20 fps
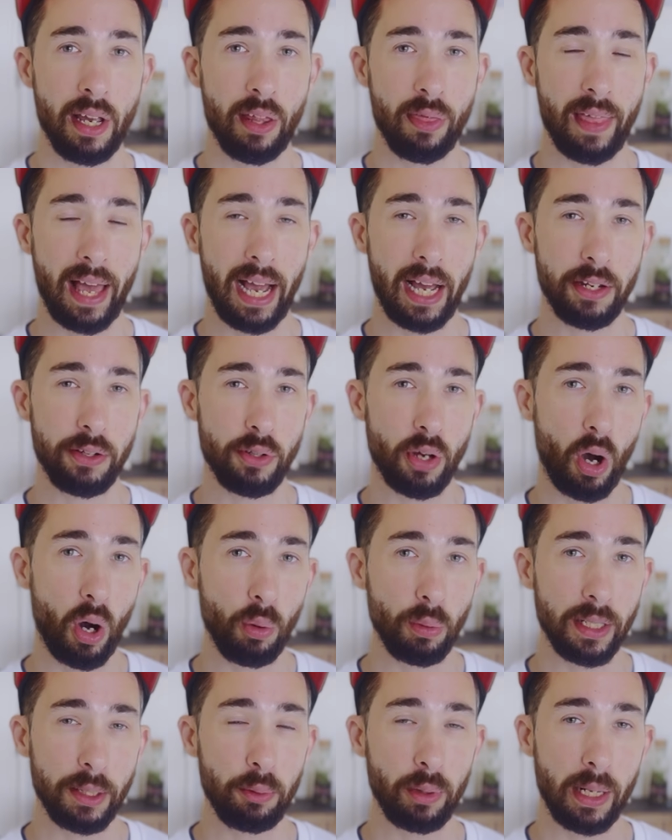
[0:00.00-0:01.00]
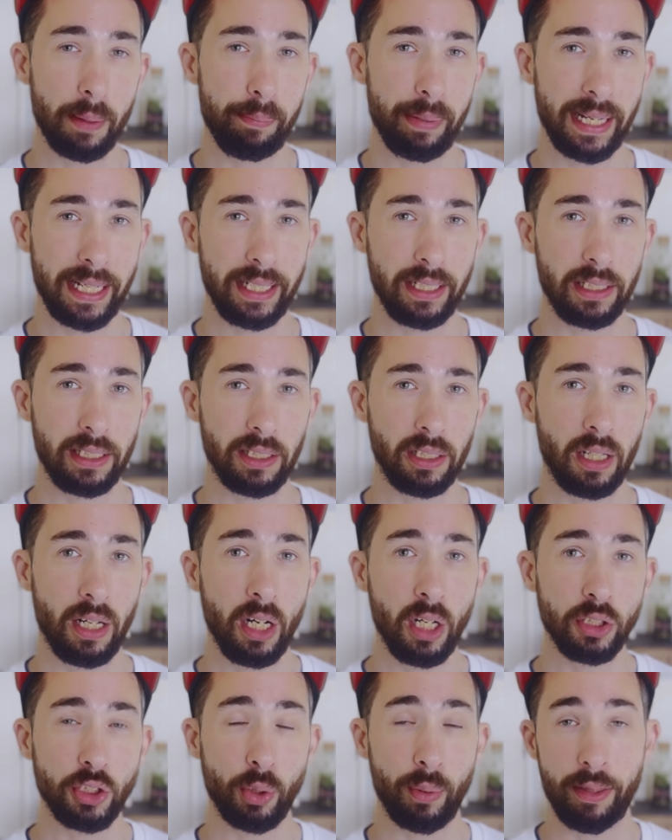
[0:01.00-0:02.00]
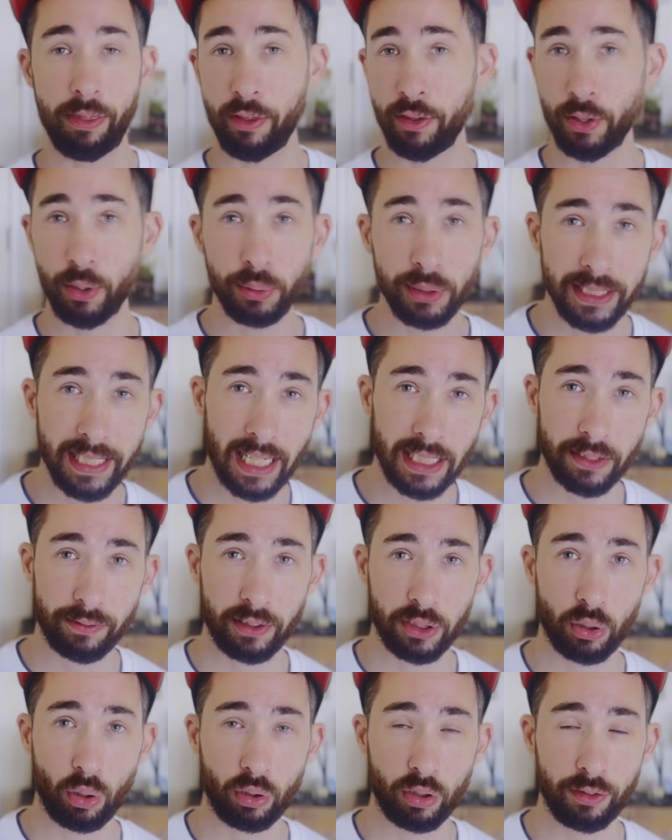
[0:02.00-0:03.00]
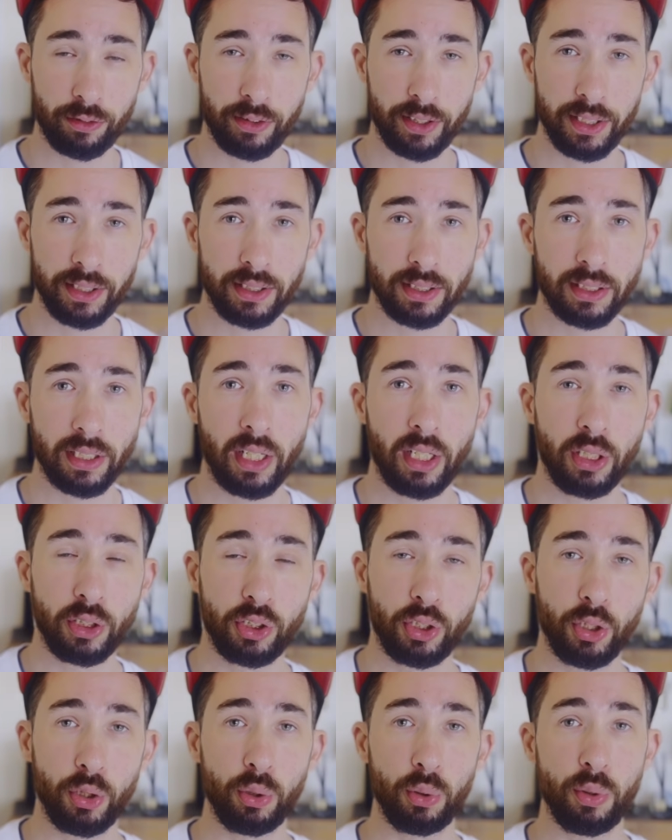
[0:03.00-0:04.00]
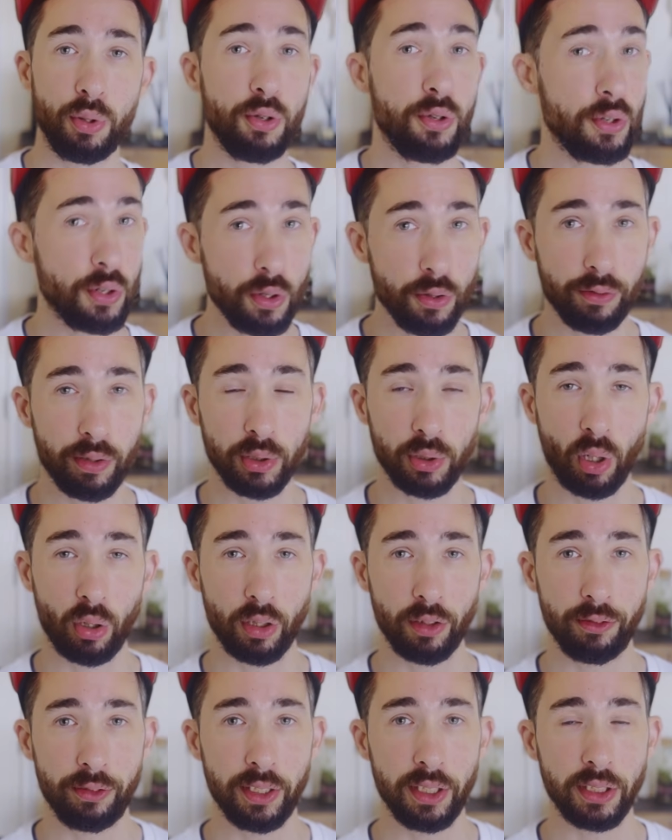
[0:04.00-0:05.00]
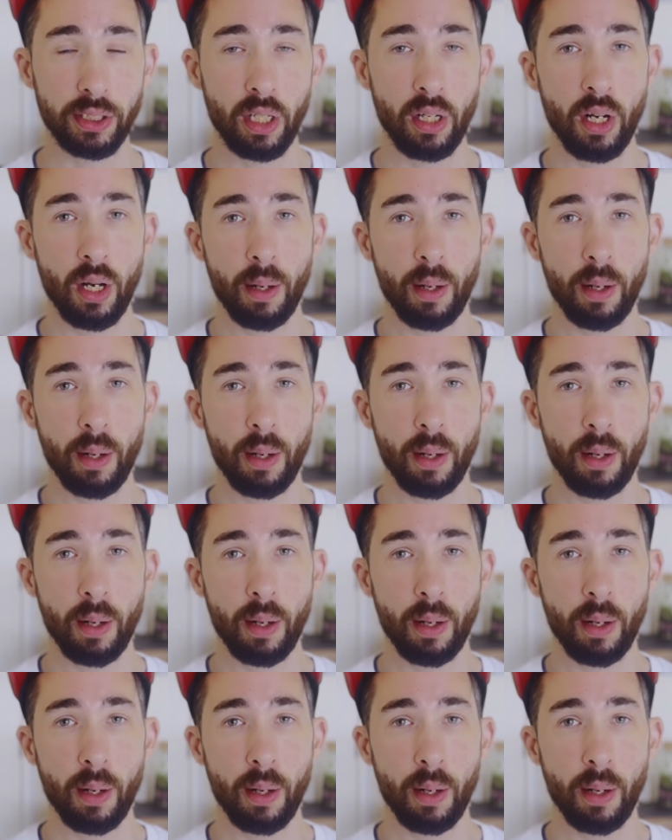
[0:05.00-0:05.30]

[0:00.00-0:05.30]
that not only will appeal to enthusiast photographers, to new photographers,